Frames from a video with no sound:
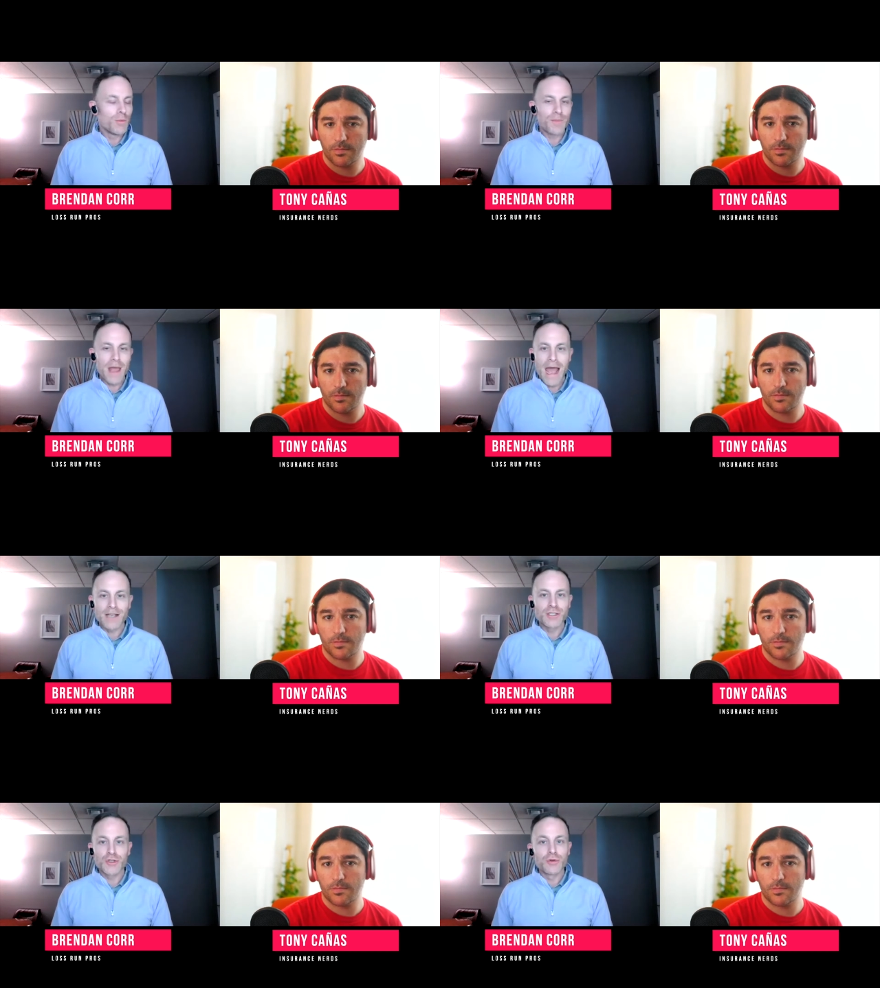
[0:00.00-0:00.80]
Speaker 1: know
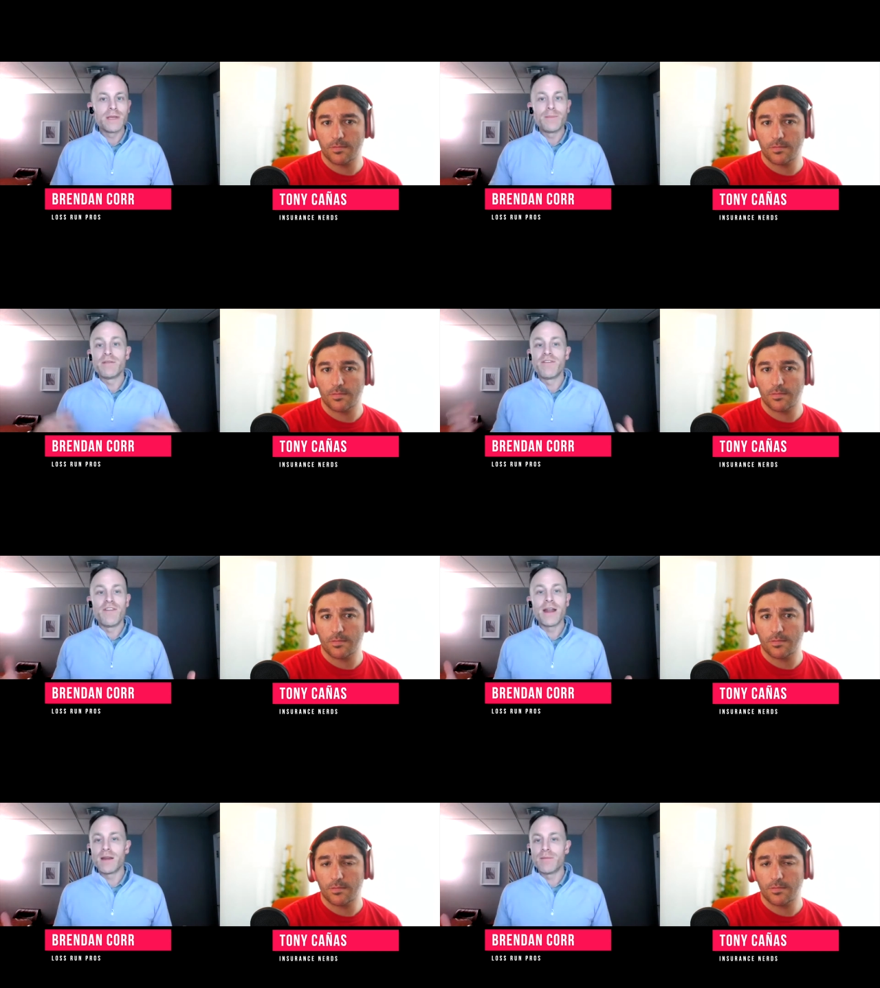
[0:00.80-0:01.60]
has truly been
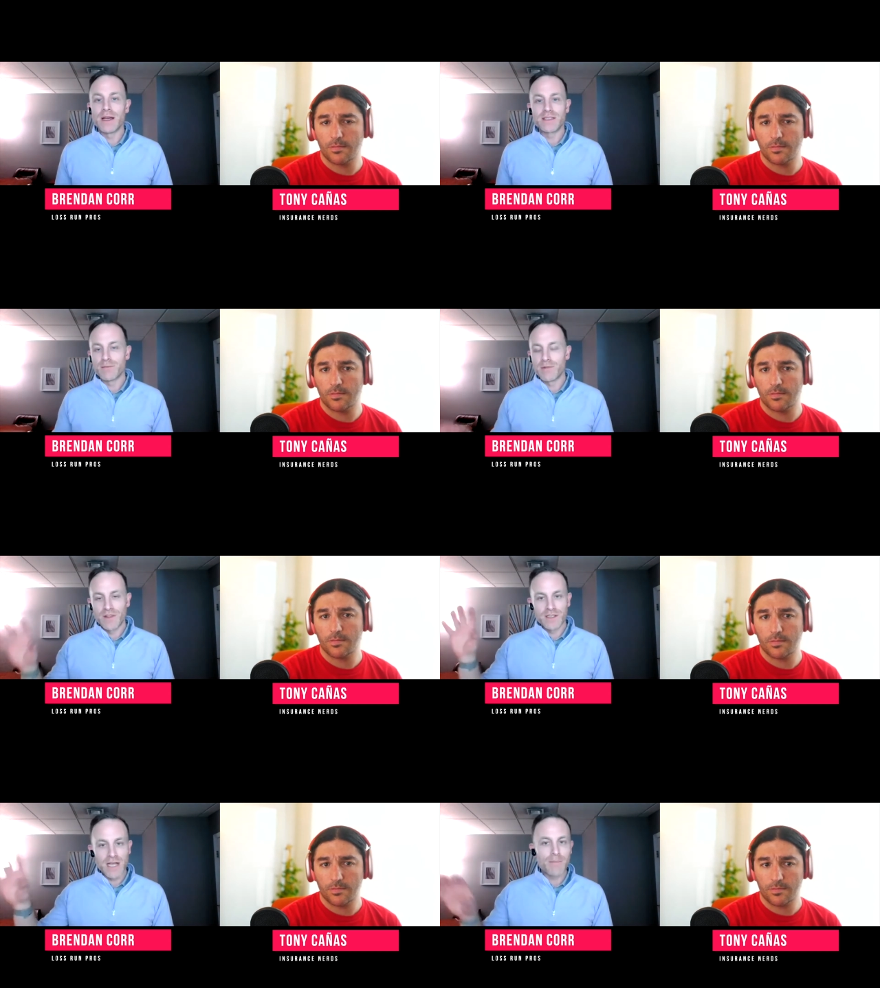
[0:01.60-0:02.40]
vetted by some of
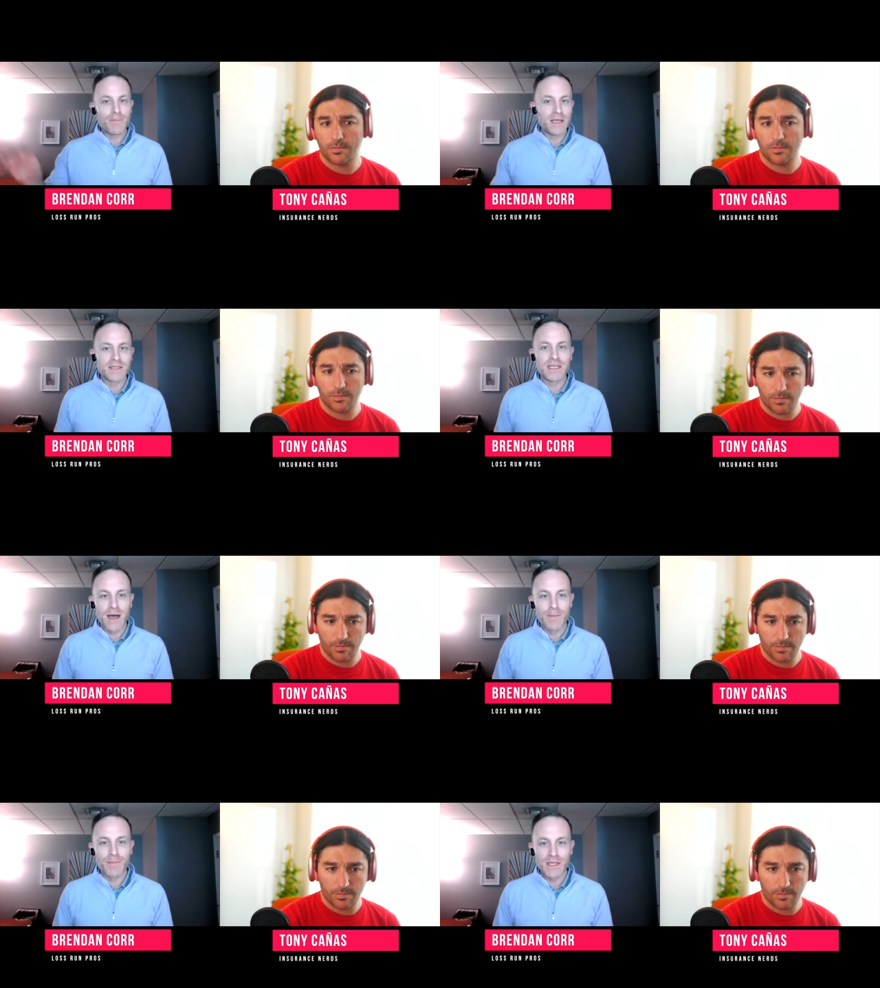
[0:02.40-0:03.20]
the top pnc
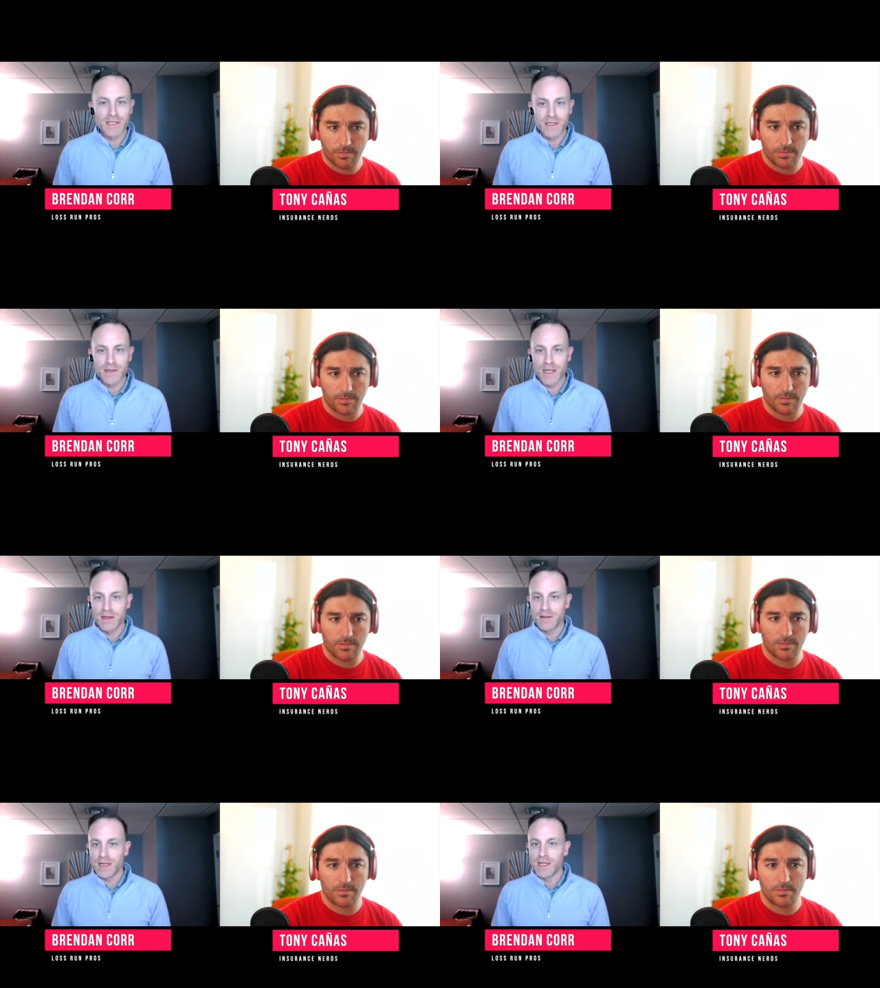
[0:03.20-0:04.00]
companies in,
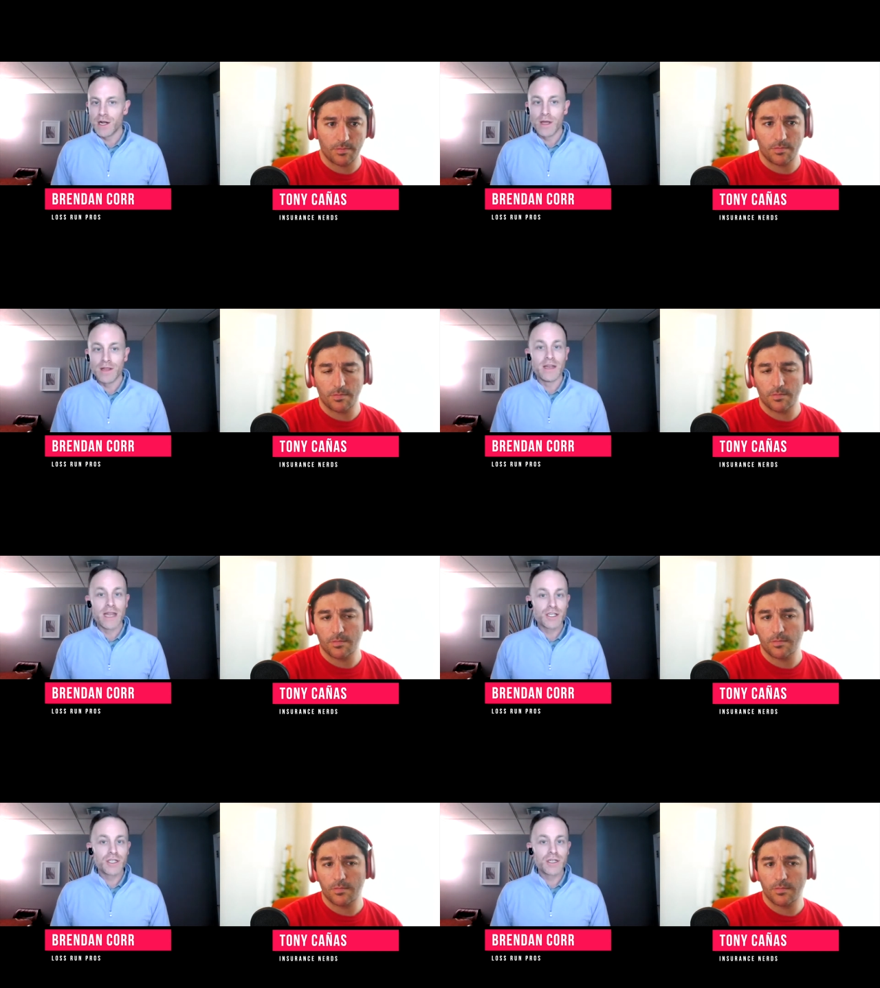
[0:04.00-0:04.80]
in you know in the
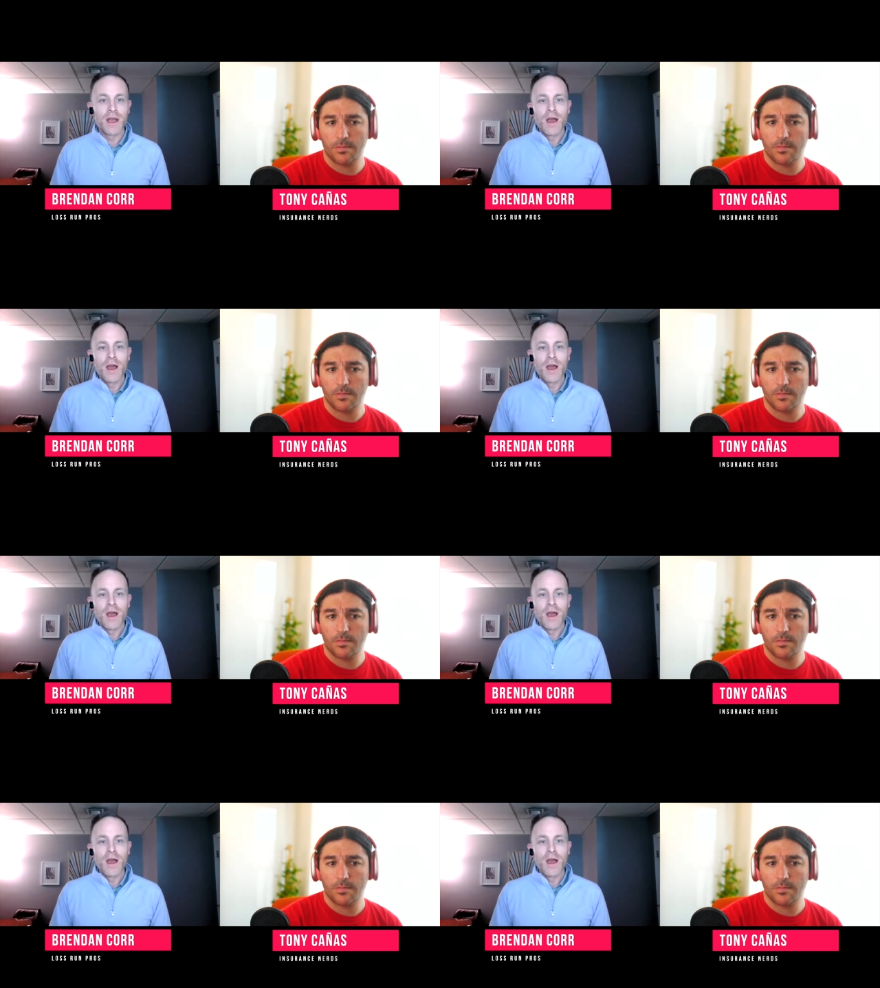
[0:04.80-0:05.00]
nation